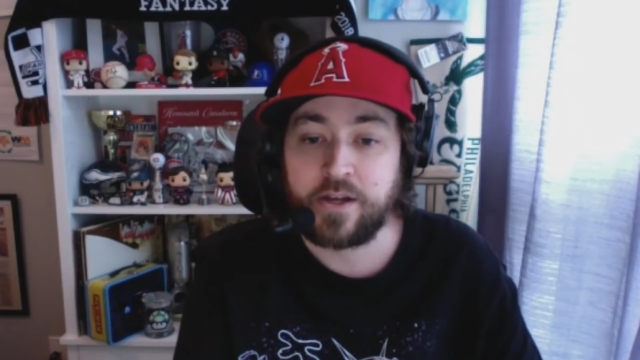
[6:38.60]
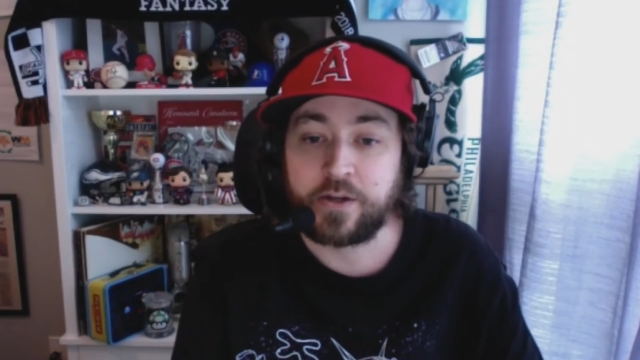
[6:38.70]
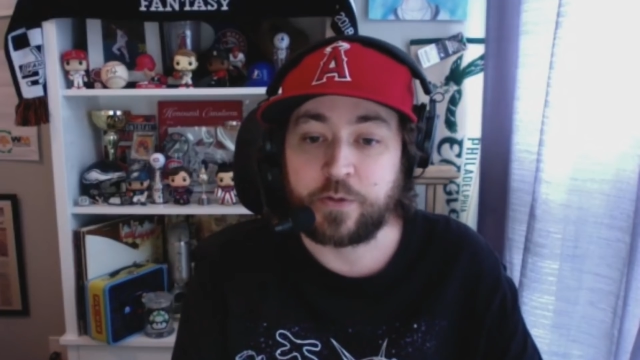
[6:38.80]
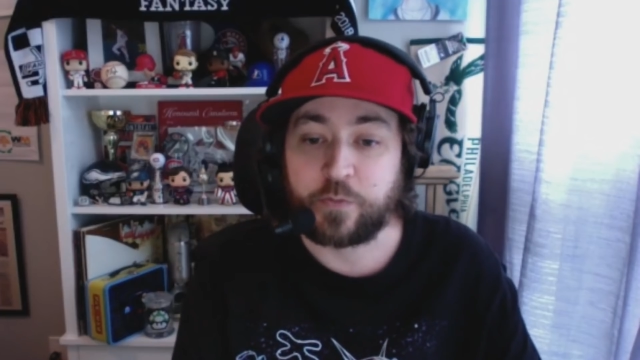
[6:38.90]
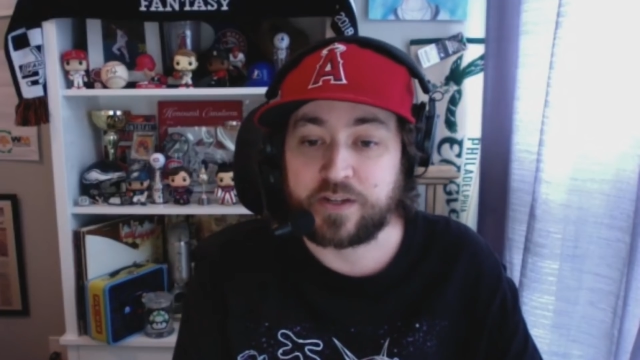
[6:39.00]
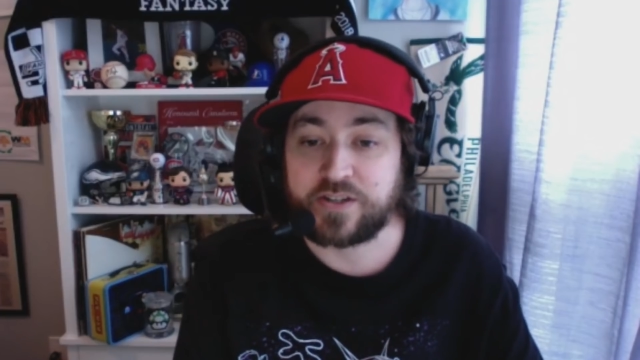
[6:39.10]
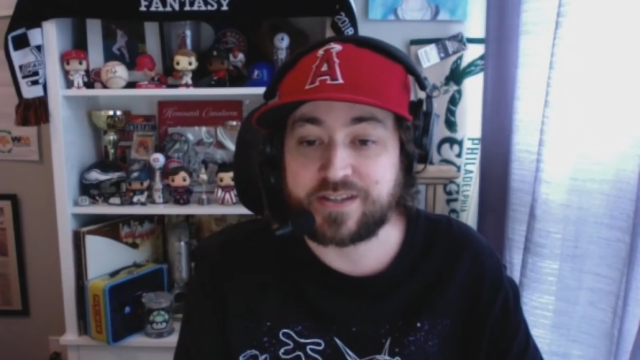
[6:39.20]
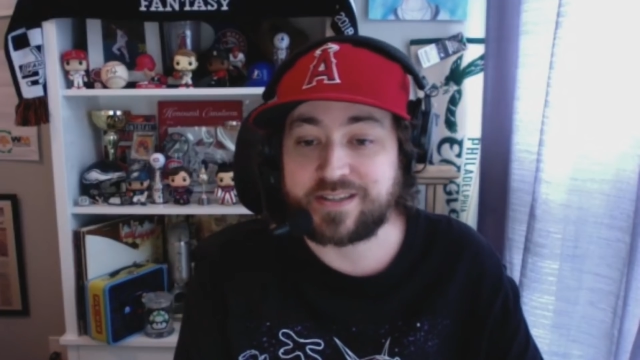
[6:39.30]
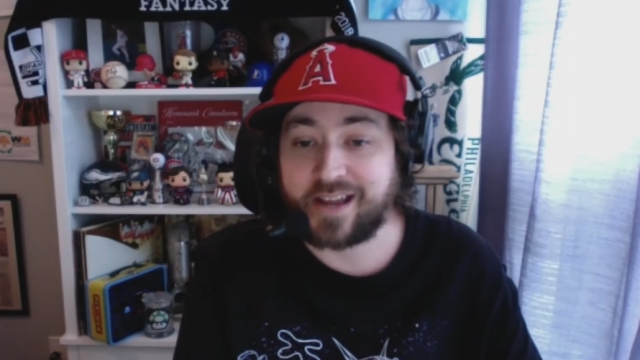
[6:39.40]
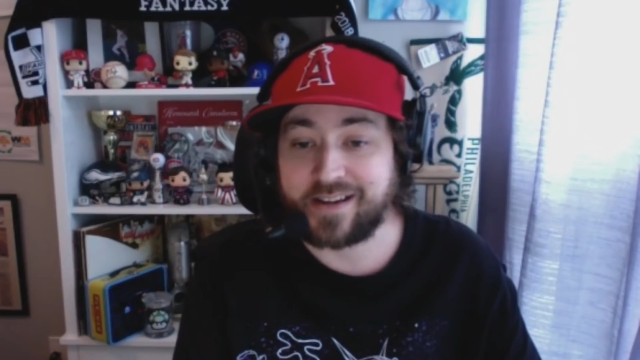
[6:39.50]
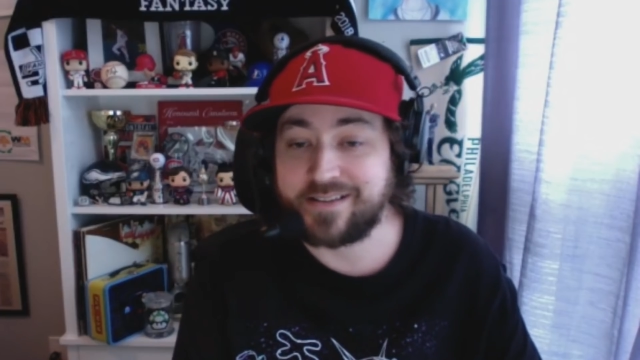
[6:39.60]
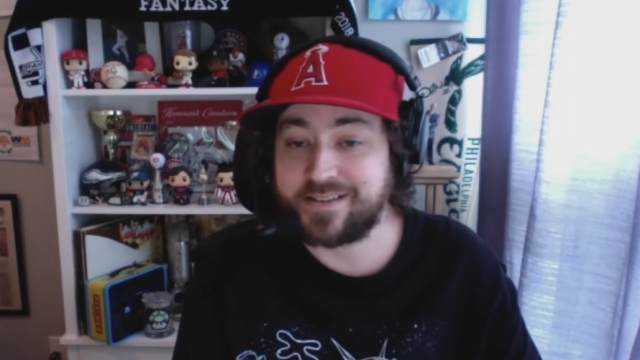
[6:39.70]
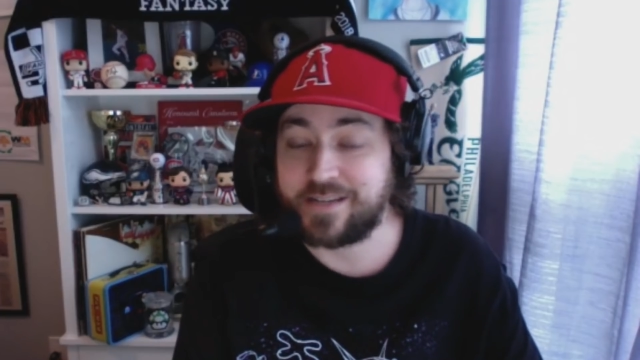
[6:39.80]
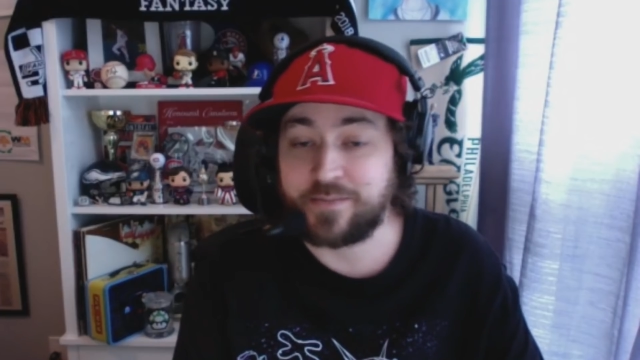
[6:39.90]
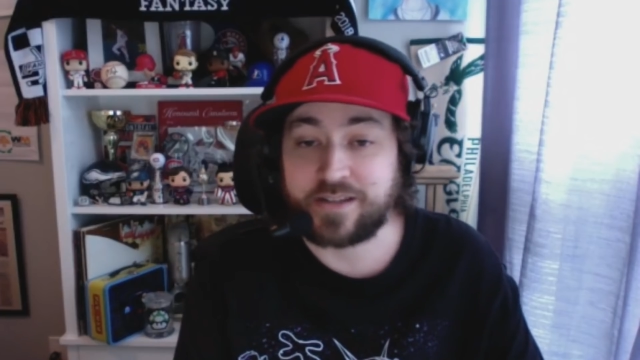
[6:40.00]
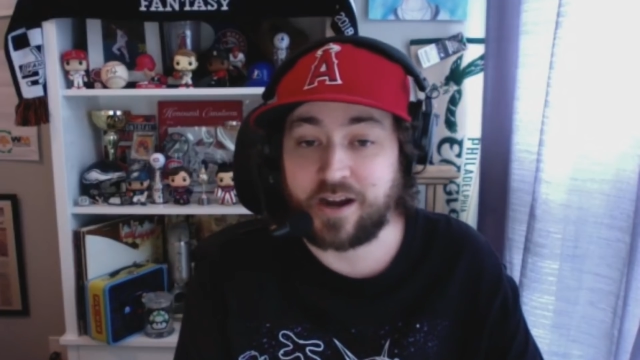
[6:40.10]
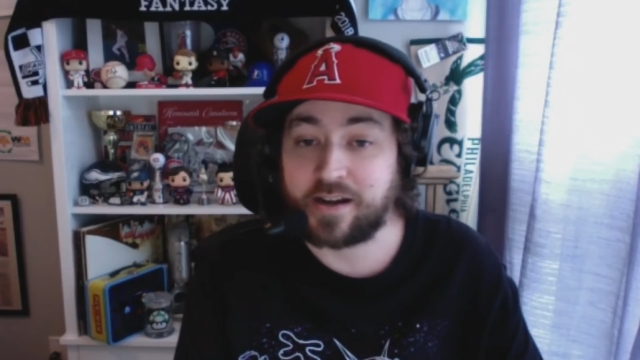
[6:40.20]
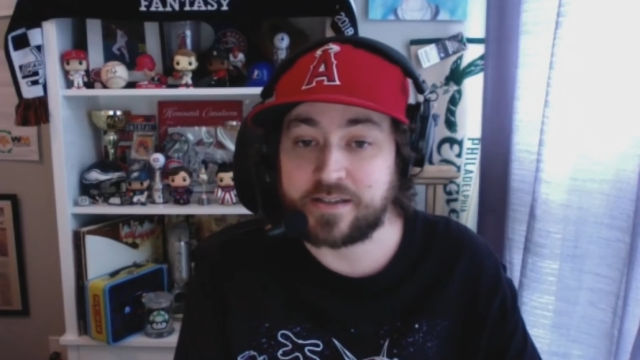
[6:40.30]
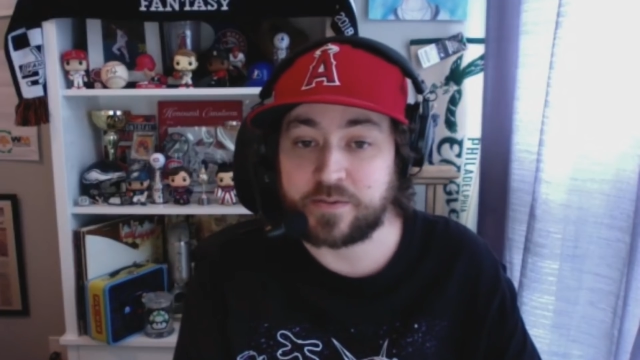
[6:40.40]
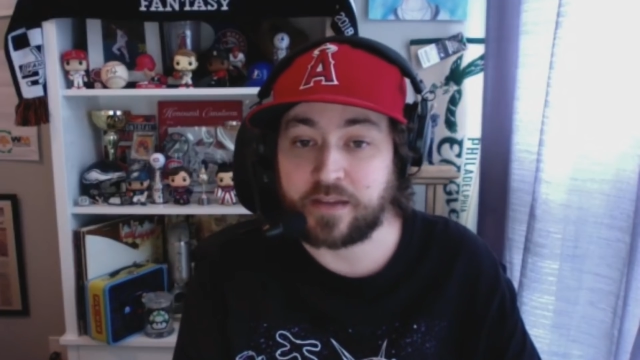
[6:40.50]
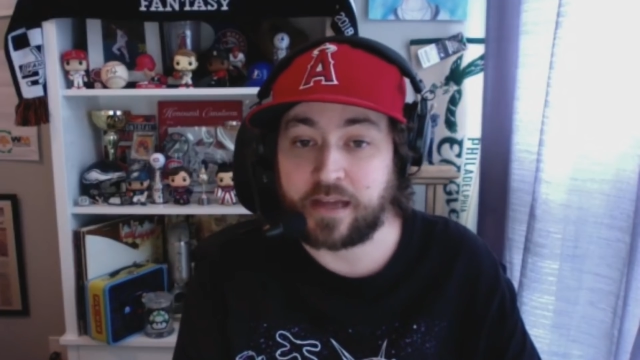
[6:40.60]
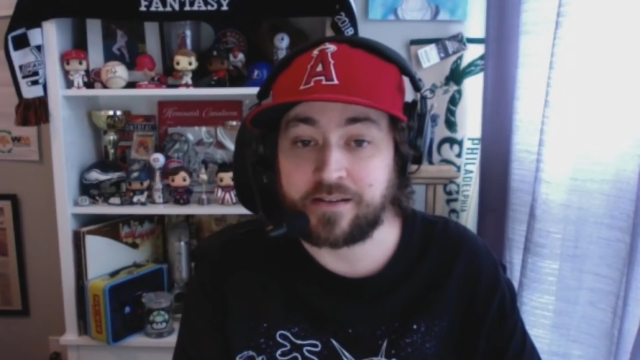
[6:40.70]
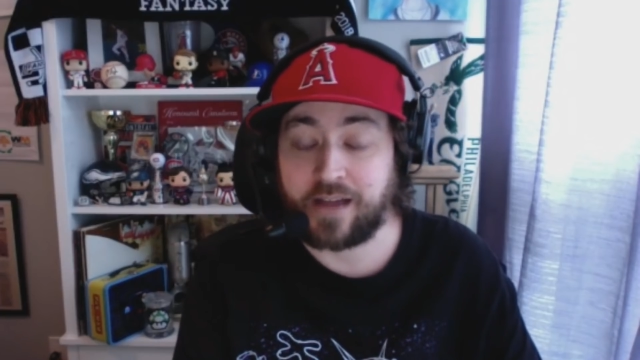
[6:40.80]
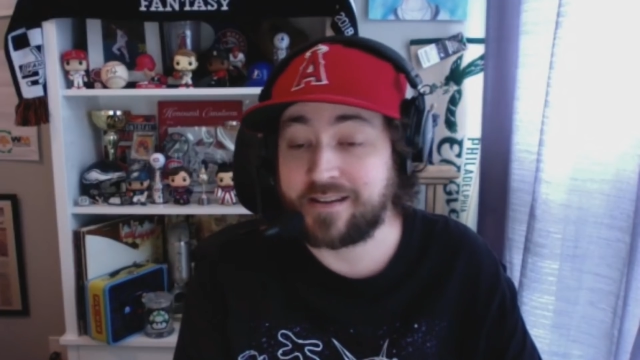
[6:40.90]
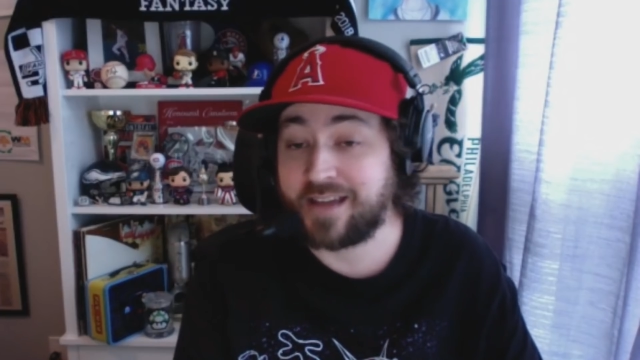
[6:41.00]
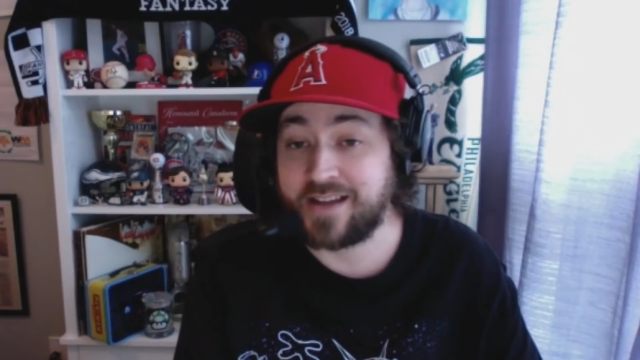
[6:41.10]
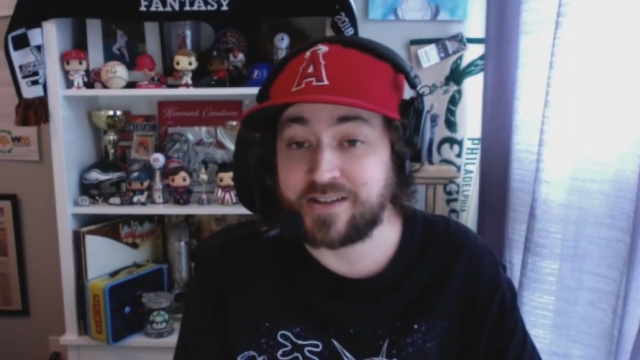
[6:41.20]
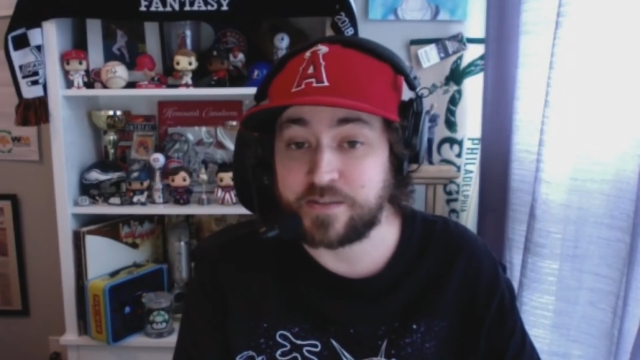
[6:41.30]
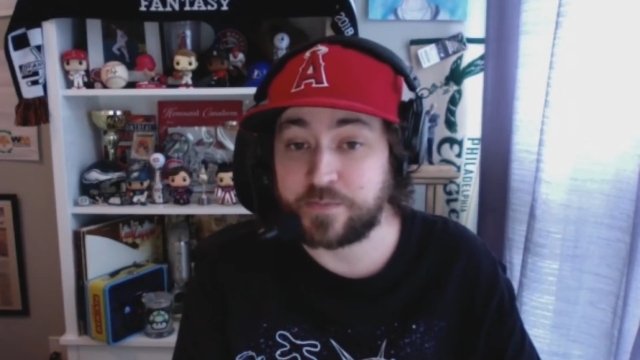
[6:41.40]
who finishes second in the team in targets with and catches,